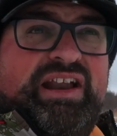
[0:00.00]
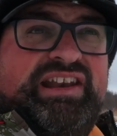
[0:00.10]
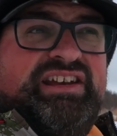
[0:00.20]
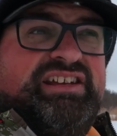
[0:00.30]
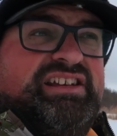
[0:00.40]

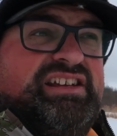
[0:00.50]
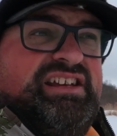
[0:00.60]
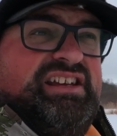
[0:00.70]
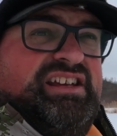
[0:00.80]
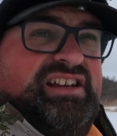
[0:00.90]
one
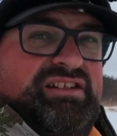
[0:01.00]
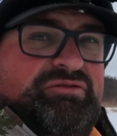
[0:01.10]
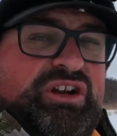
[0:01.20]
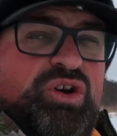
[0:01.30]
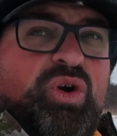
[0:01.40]

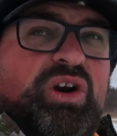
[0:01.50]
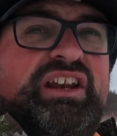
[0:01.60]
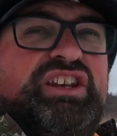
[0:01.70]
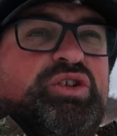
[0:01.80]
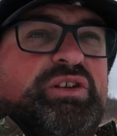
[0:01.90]

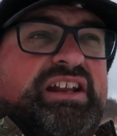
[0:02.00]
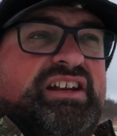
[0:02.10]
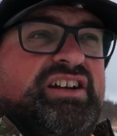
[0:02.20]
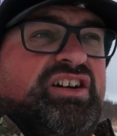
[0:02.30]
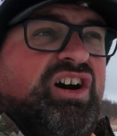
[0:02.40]
recording
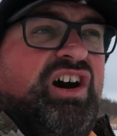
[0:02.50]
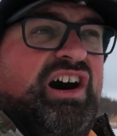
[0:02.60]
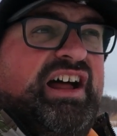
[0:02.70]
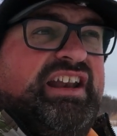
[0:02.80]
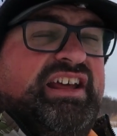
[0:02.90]
unit
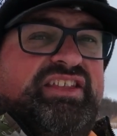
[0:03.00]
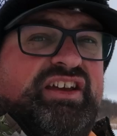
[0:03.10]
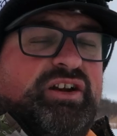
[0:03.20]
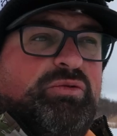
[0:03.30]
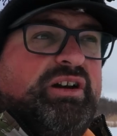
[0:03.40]
on
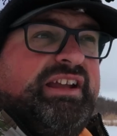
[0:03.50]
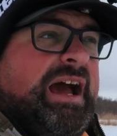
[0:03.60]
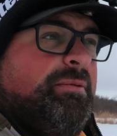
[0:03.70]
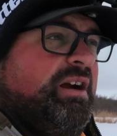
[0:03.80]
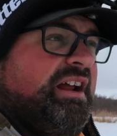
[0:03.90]
the underwater
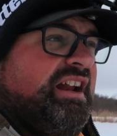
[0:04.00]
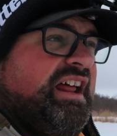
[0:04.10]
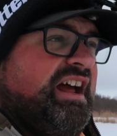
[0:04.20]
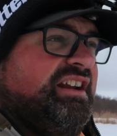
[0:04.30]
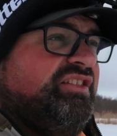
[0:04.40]
camera,
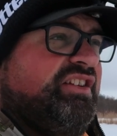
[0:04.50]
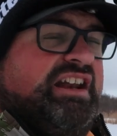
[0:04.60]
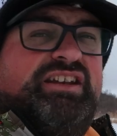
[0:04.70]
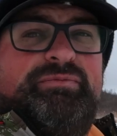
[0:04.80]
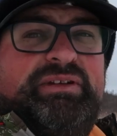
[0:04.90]
and I
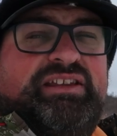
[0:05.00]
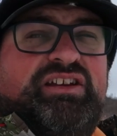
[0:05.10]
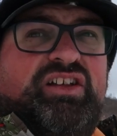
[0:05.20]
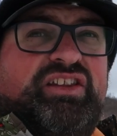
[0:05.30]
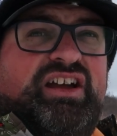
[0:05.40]
decided to
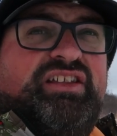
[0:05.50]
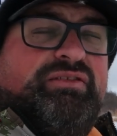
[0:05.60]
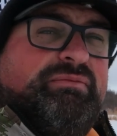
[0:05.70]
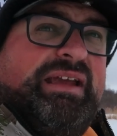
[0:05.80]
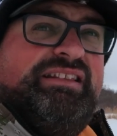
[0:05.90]

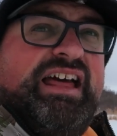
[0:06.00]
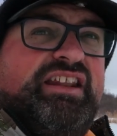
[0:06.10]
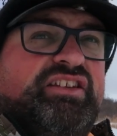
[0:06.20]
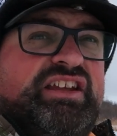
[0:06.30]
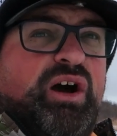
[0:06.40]
make
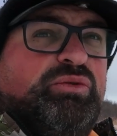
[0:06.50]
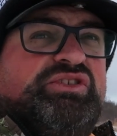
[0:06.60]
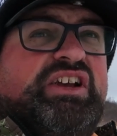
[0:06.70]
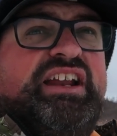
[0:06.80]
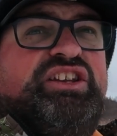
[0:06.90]
that on the
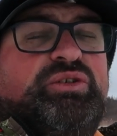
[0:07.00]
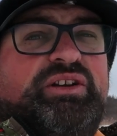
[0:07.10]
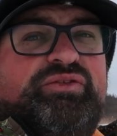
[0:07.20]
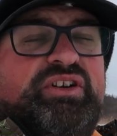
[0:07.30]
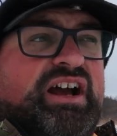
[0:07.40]
outside
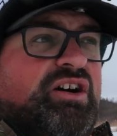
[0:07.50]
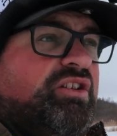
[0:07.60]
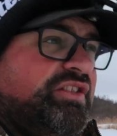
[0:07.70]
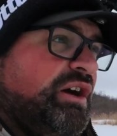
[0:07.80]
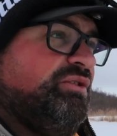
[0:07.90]
unit for now,
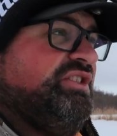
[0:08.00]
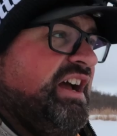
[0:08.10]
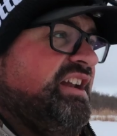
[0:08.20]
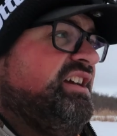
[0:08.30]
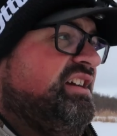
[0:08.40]
or on the
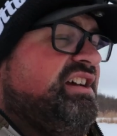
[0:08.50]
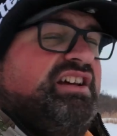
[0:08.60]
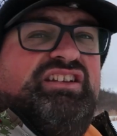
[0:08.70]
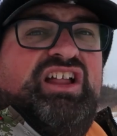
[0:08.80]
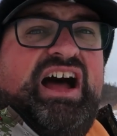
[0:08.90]
outside
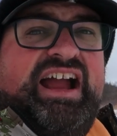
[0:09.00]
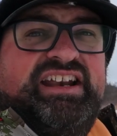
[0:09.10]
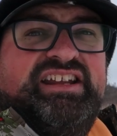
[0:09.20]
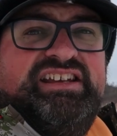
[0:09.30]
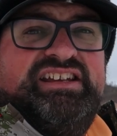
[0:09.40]

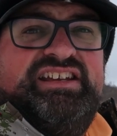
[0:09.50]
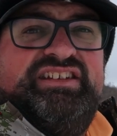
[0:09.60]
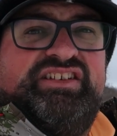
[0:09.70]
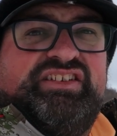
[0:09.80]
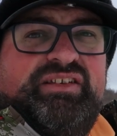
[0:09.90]
line,
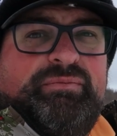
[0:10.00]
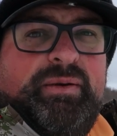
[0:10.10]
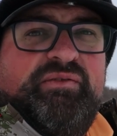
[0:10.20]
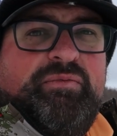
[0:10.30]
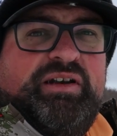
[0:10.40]
just because I
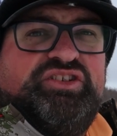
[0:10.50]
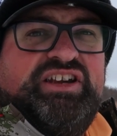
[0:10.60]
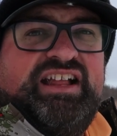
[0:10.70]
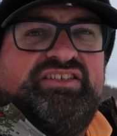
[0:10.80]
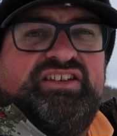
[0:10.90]
probably have a better
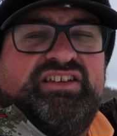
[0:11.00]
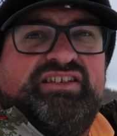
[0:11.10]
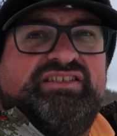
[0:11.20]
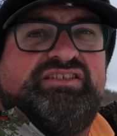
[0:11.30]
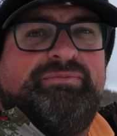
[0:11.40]
chance to
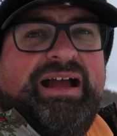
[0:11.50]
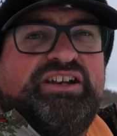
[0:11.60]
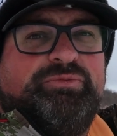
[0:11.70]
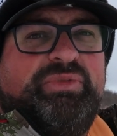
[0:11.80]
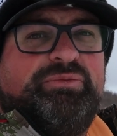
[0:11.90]

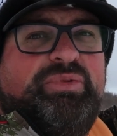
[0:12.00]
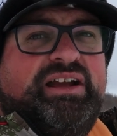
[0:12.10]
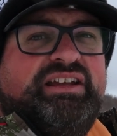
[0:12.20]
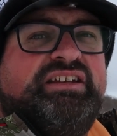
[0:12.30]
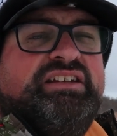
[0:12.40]
smash a big
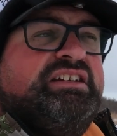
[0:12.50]
pike